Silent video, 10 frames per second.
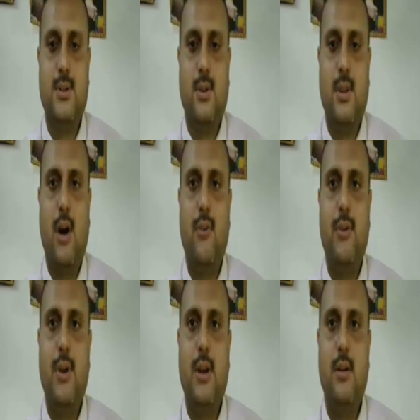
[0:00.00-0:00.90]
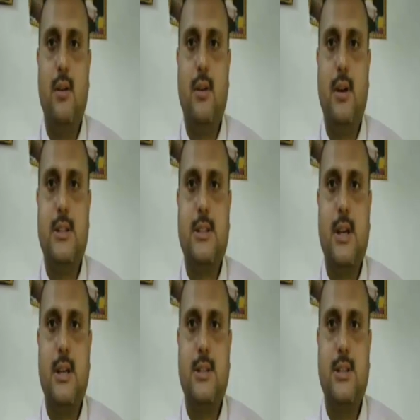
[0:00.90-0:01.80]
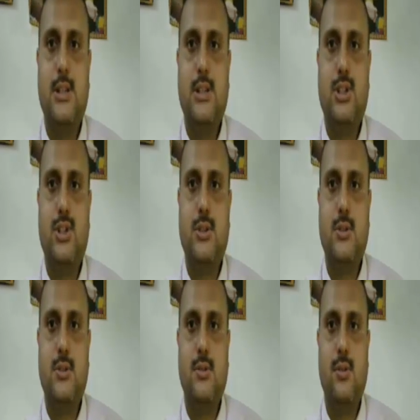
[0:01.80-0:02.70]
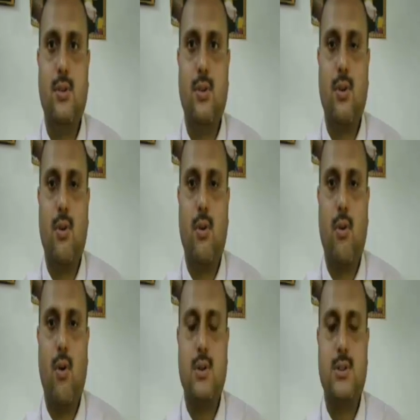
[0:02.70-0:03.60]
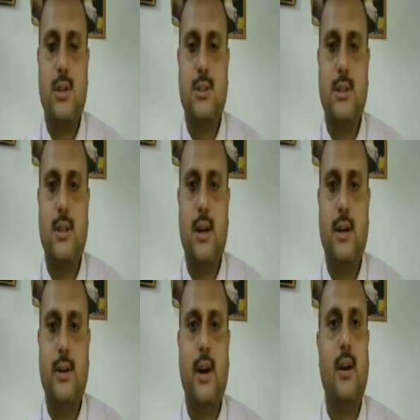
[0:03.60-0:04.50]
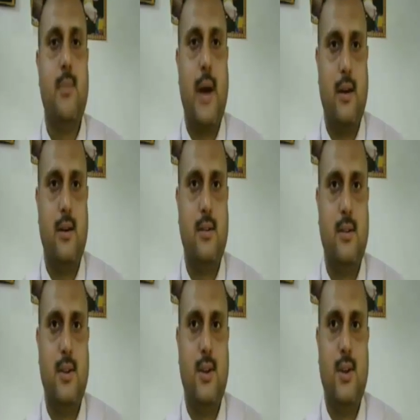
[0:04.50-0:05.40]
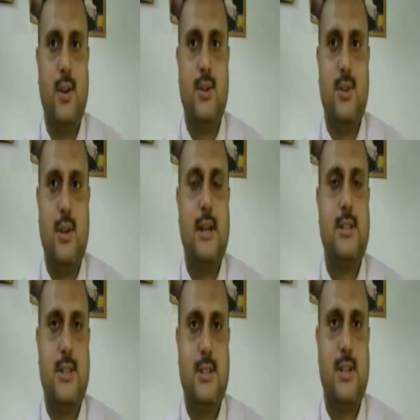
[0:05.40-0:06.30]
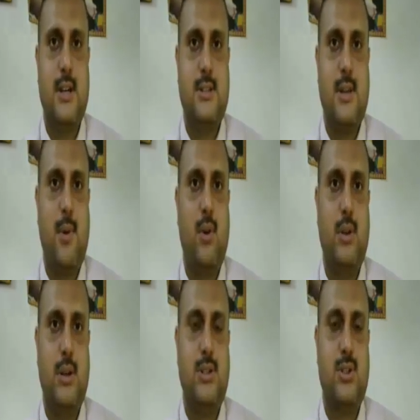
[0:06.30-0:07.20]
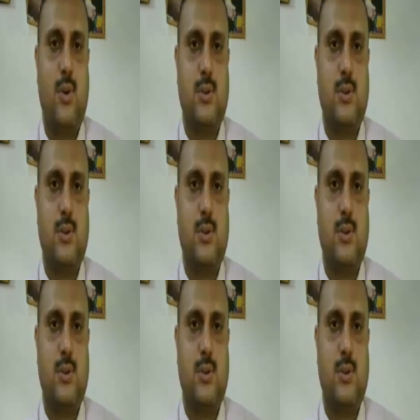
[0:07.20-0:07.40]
So now we will discuss each causes in a detailed manner. So let's discuss about each